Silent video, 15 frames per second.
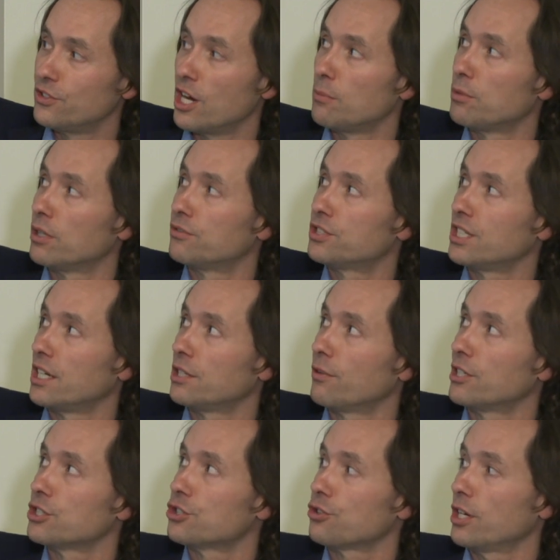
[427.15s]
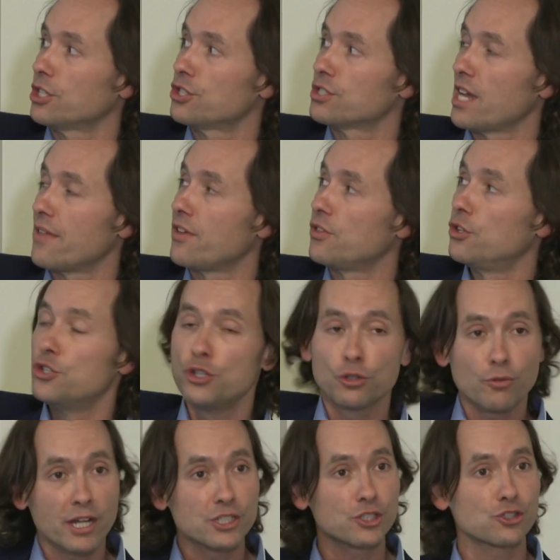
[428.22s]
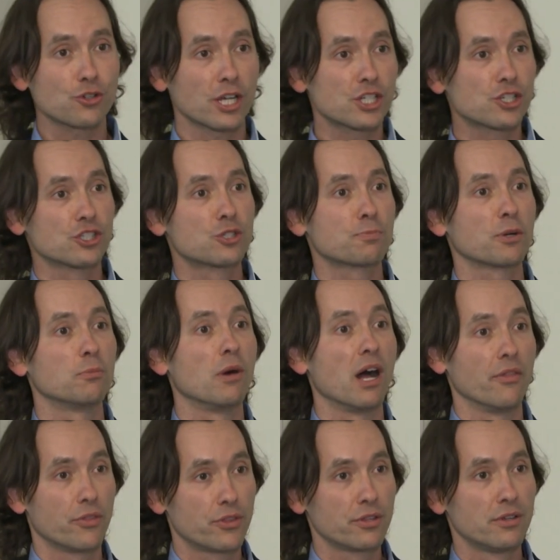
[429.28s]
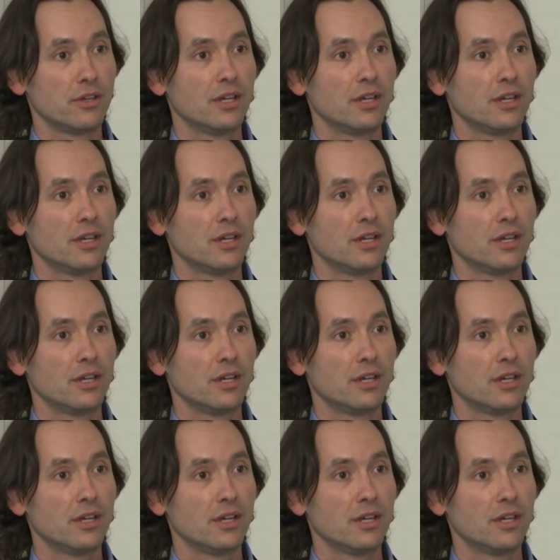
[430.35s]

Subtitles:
number of study registrations and then the new registrations per month.